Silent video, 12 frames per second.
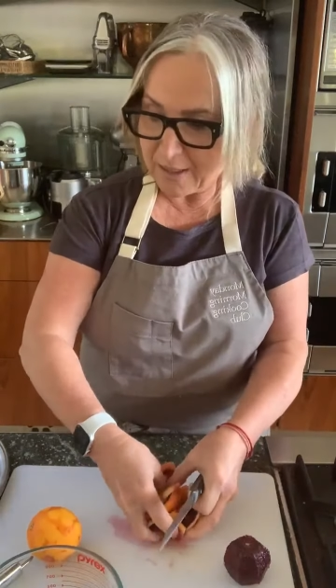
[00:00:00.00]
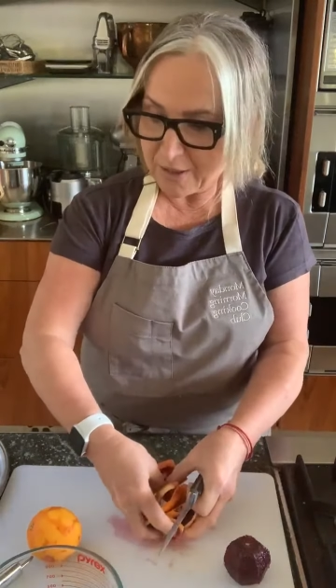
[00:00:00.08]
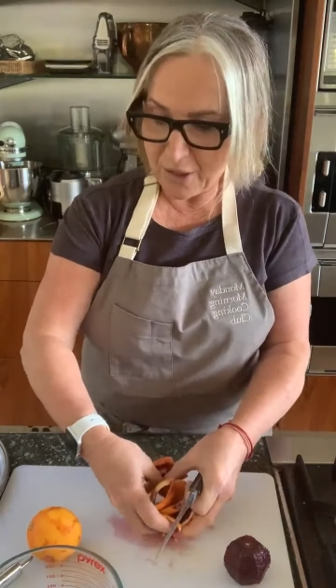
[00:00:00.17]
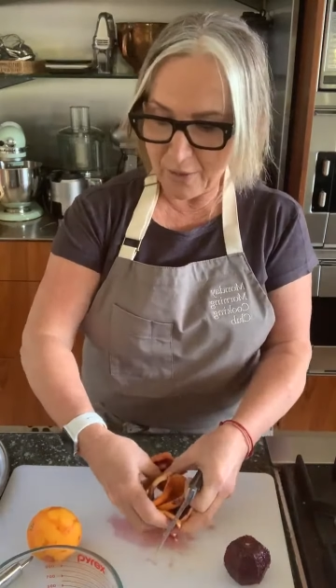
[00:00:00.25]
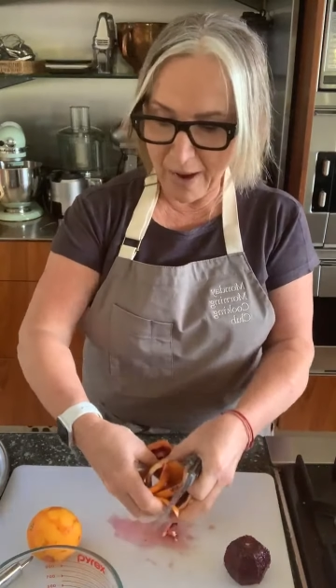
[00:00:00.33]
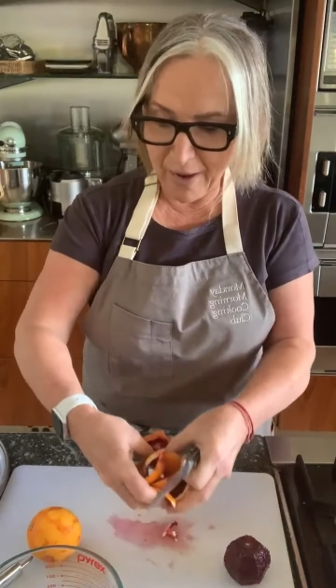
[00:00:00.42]

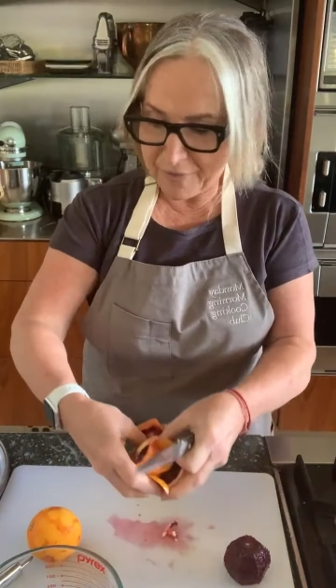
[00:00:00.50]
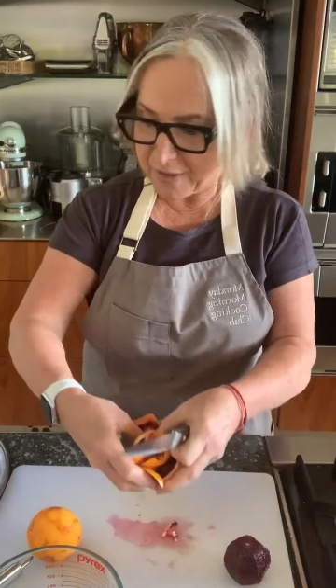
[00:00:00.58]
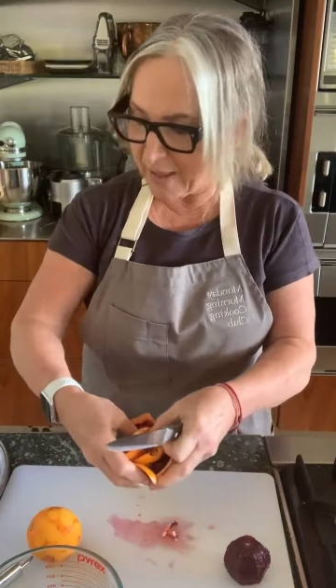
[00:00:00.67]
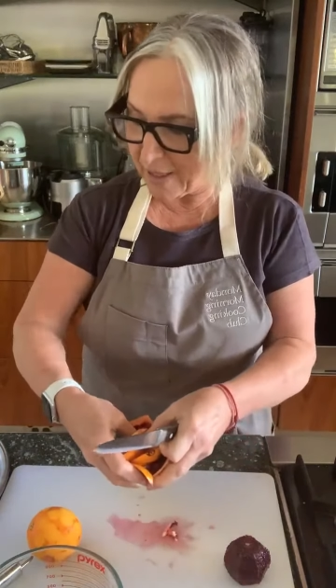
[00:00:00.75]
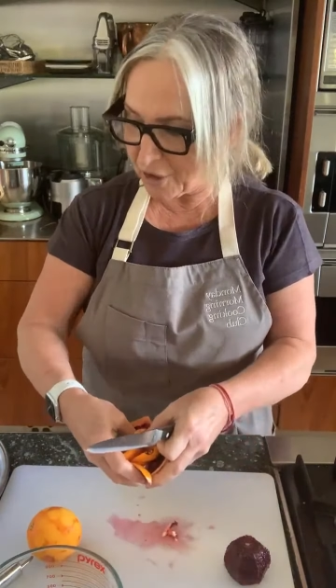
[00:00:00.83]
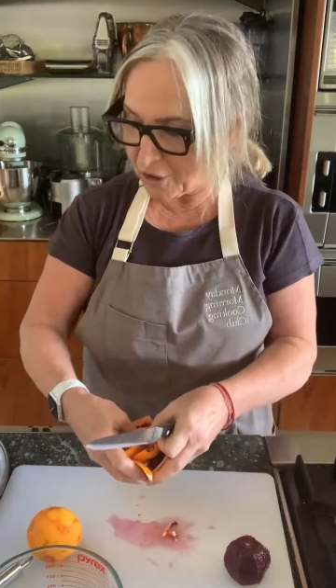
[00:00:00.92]
So
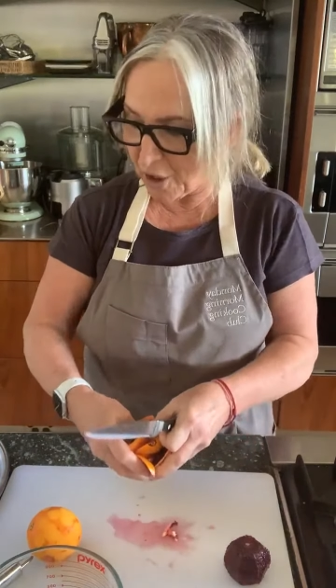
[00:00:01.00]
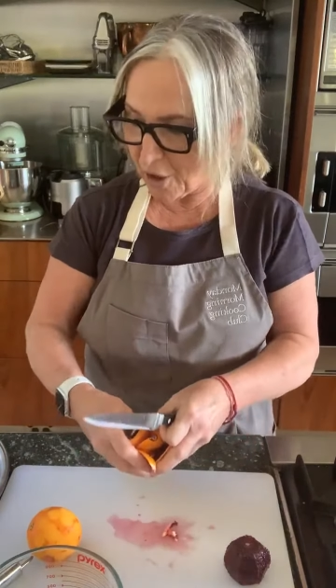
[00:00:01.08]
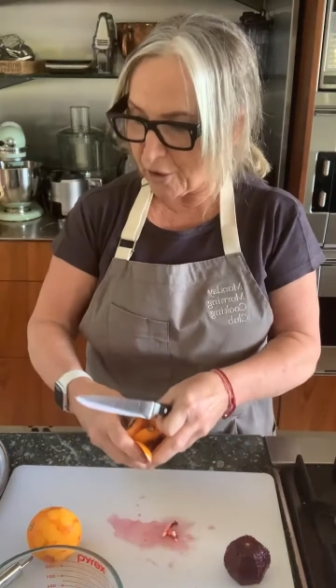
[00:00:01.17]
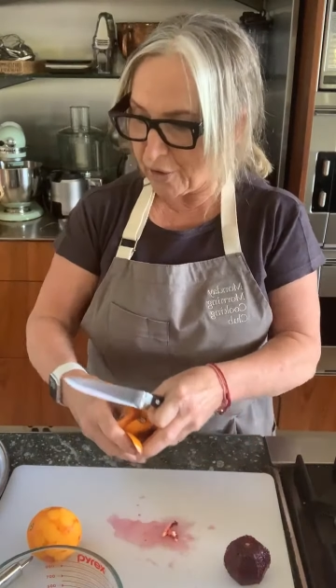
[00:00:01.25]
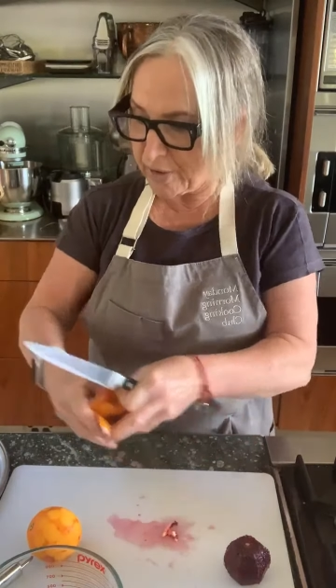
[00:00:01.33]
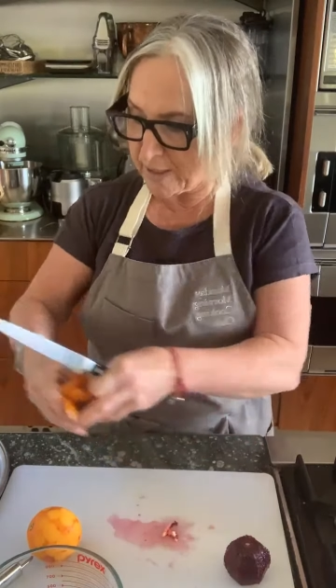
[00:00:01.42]
after that
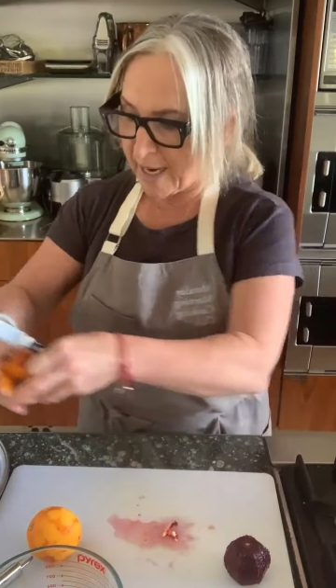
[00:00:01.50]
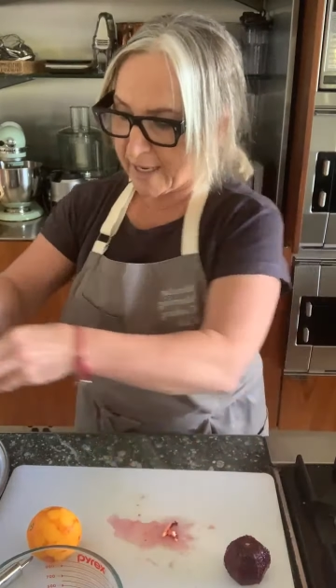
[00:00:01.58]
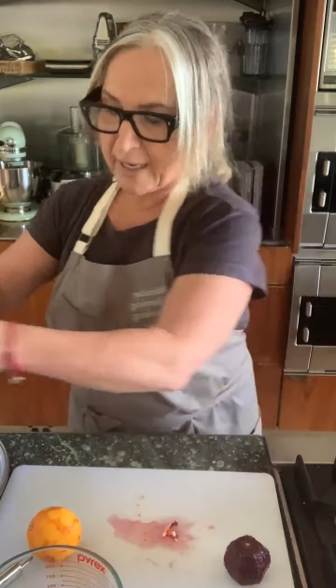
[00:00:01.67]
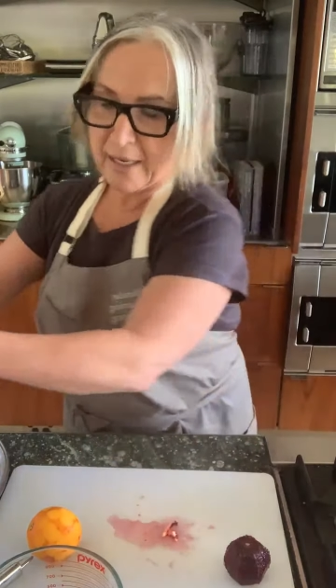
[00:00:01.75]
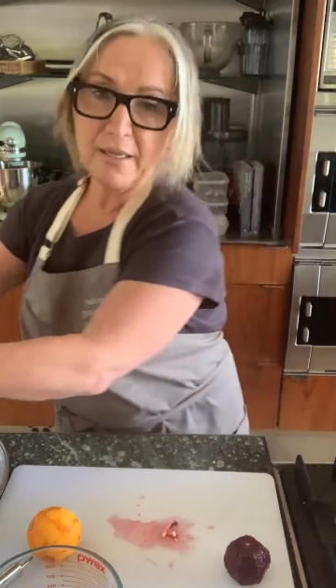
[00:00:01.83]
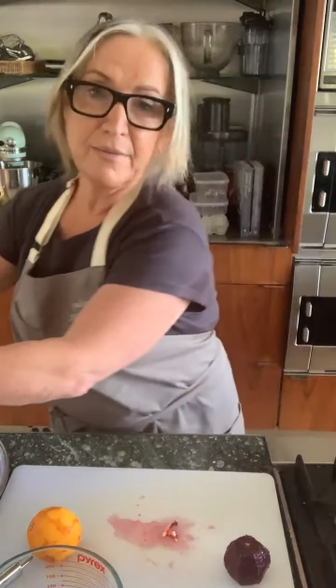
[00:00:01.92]
show,
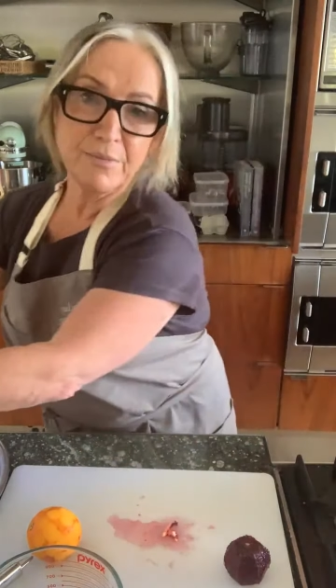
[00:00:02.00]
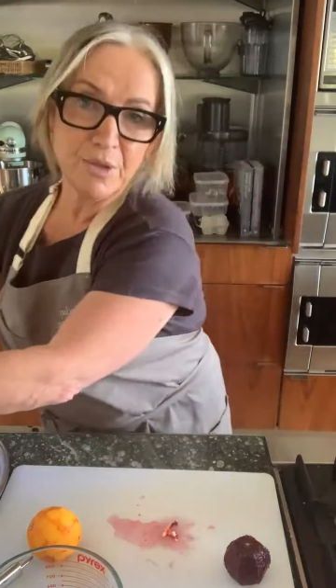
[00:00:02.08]
Danny,